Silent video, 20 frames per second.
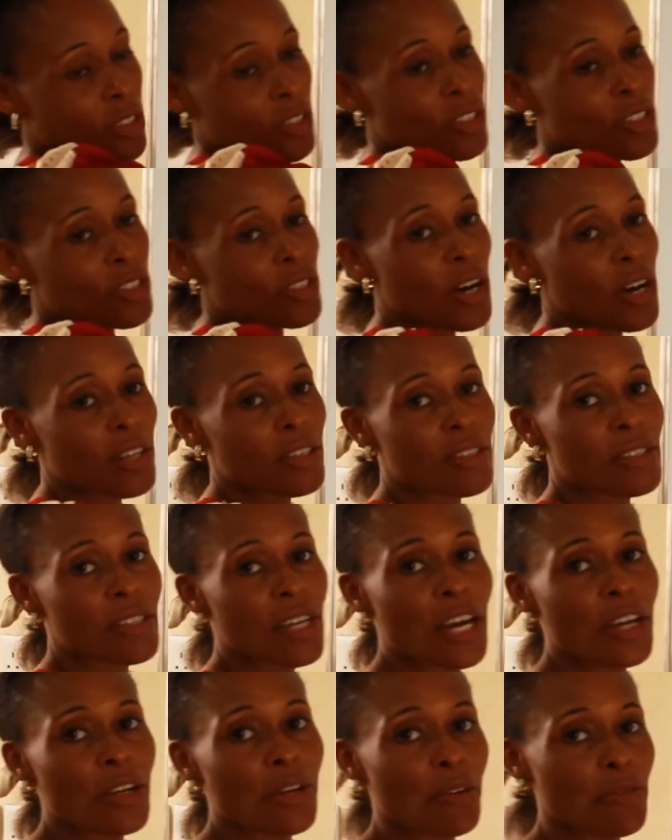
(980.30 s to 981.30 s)
to this other
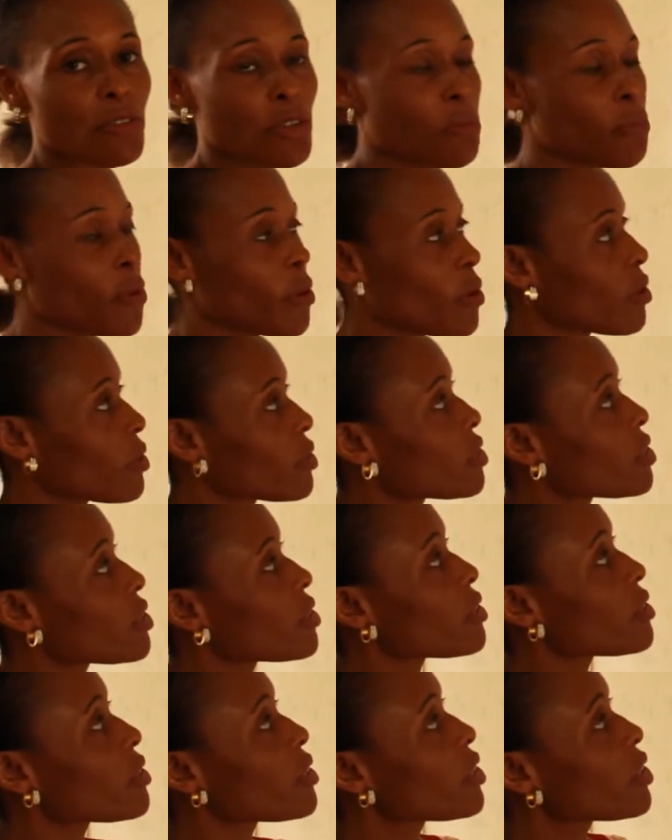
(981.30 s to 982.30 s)
side of the board.
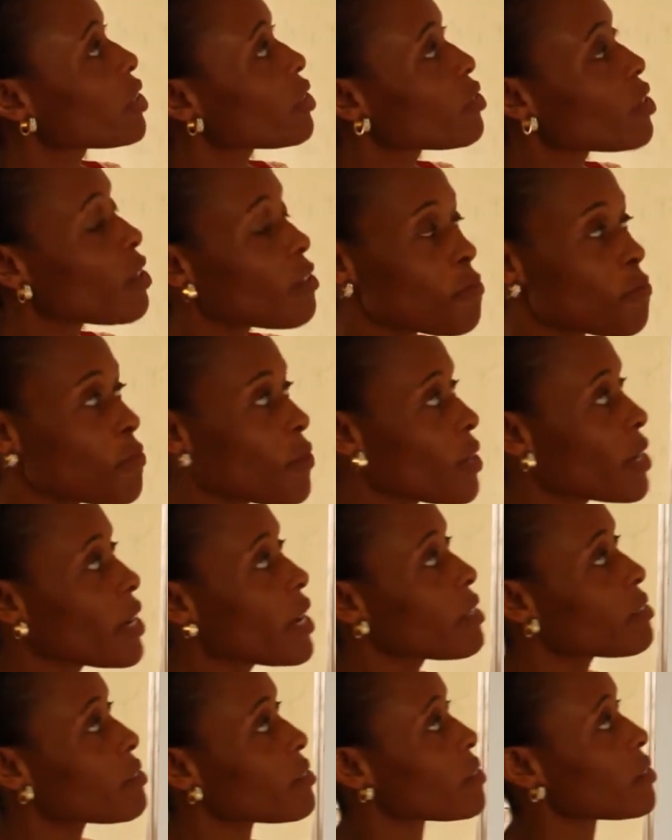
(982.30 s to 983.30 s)
Don't
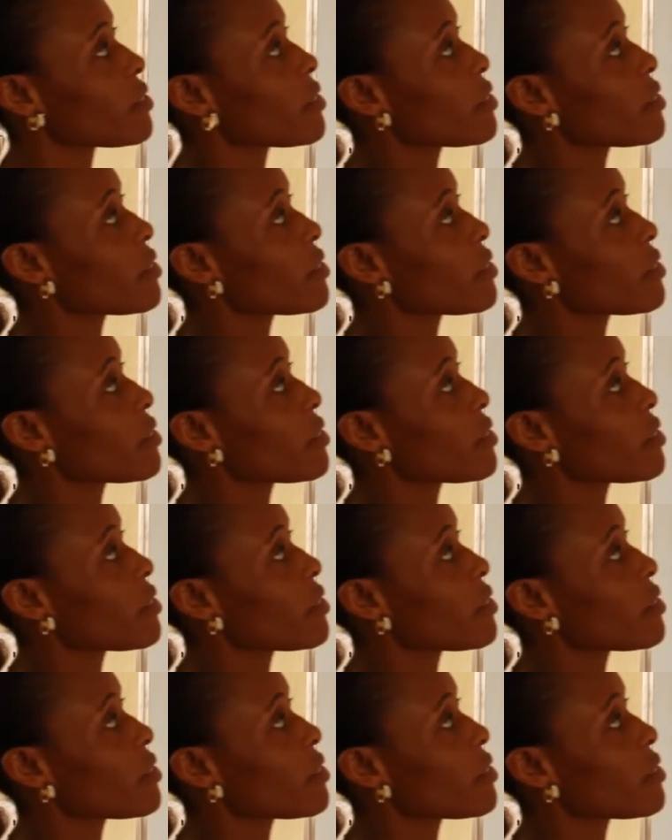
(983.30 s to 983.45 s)
forget,